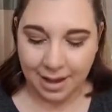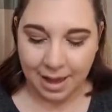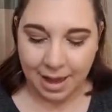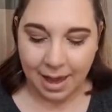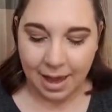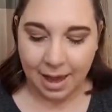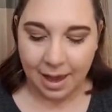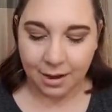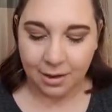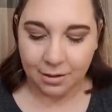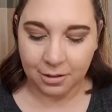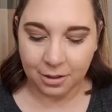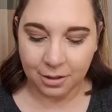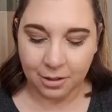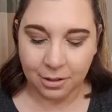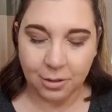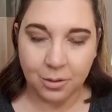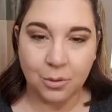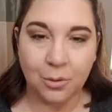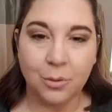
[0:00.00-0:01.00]
how
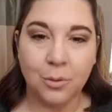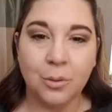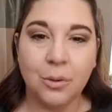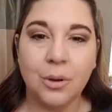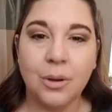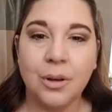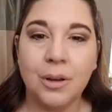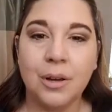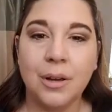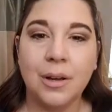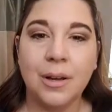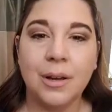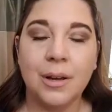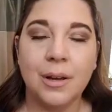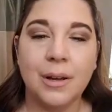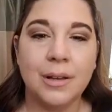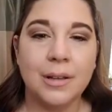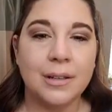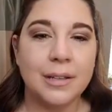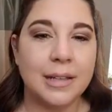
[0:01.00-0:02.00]
you
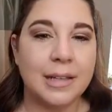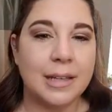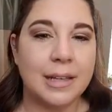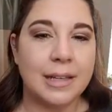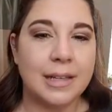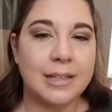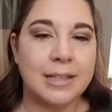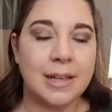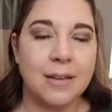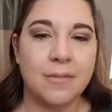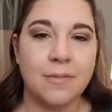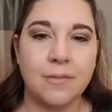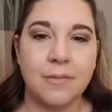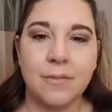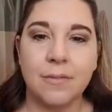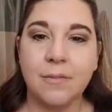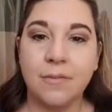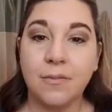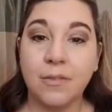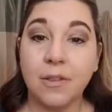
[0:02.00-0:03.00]
get
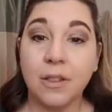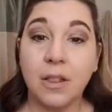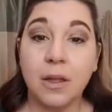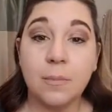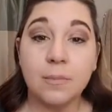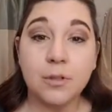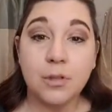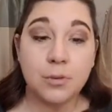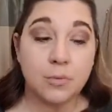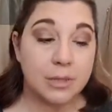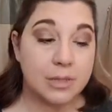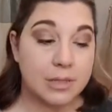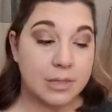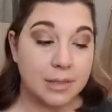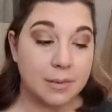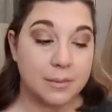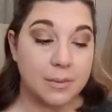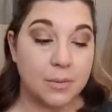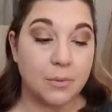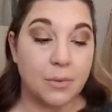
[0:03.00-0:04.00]
voluptuous
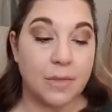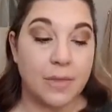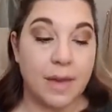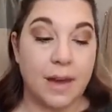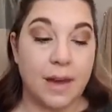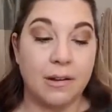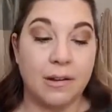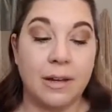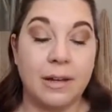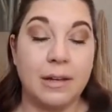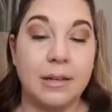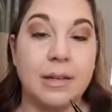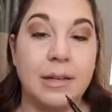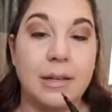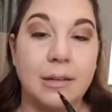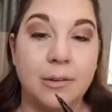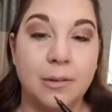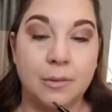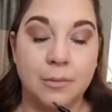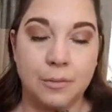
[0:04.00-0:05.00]
lips without a
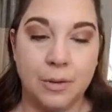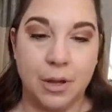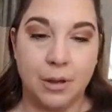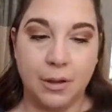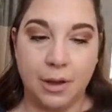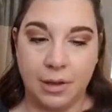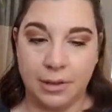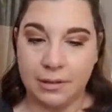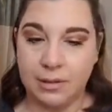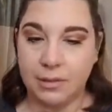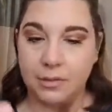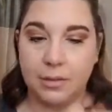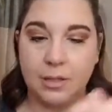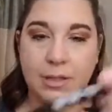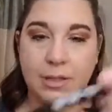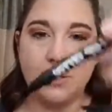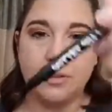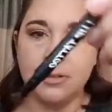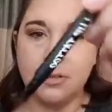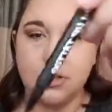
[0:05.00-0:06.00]
needle. Okay, so
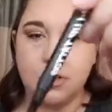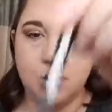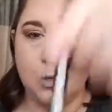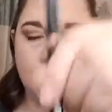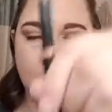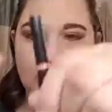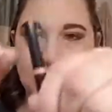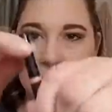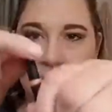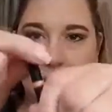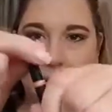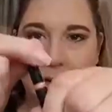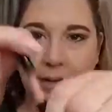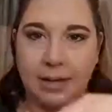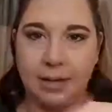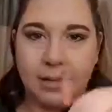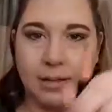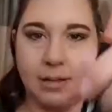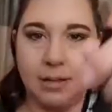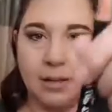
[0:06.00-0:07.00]
these are
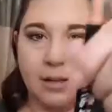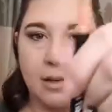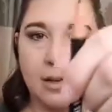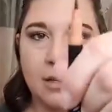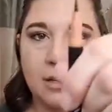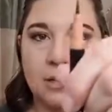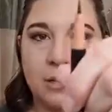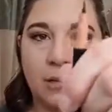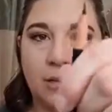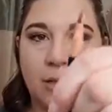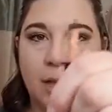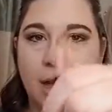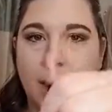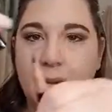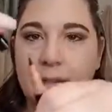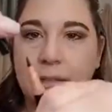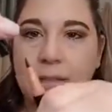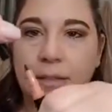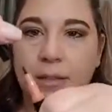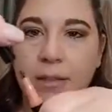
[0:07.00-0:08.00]
two-sided. So that
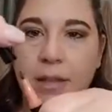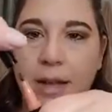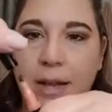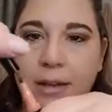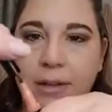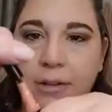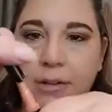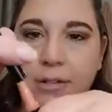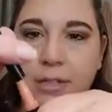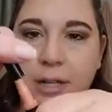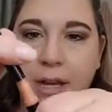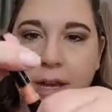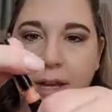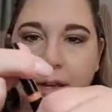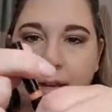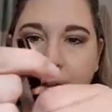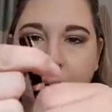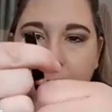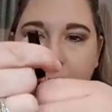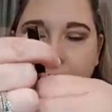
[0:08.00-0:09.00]
is the liner side.
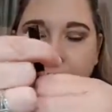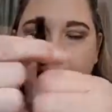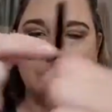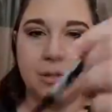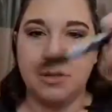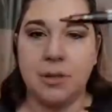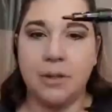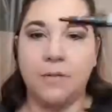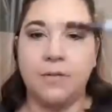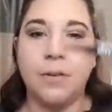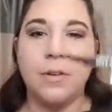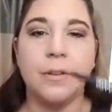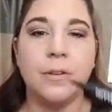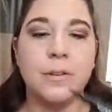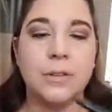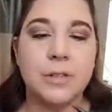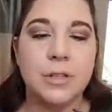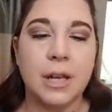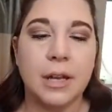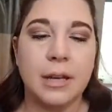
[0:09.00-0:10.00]
I'm going to use the filler
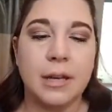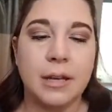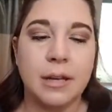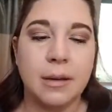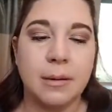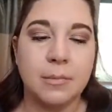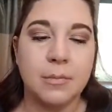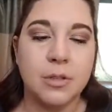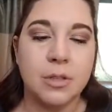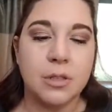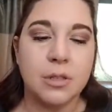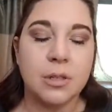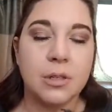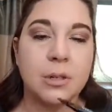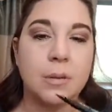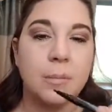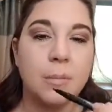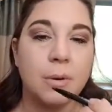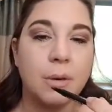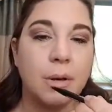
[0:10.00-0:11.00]
side, and I'm just going
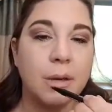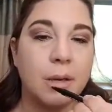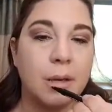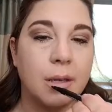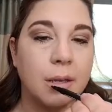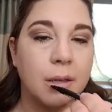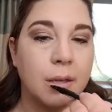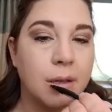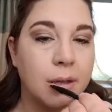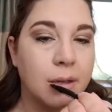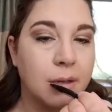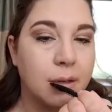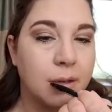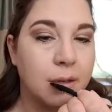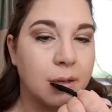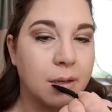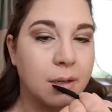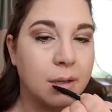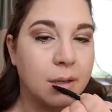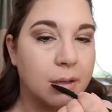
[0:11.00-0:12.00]
to bring
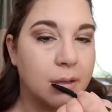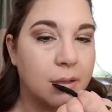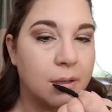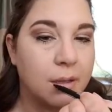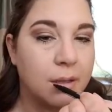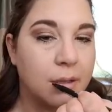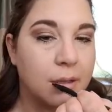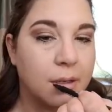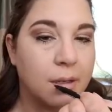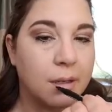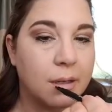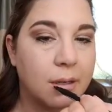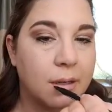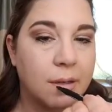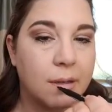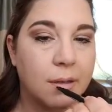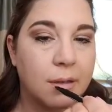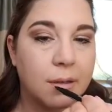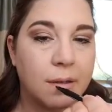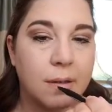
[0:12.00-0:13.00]
that
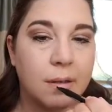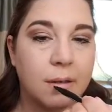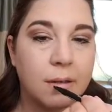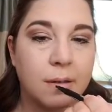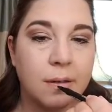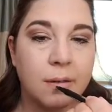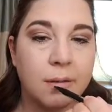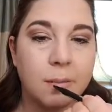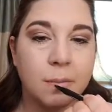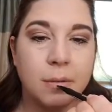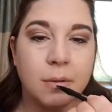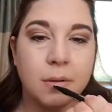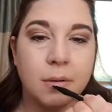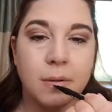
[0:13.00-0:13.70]
color up.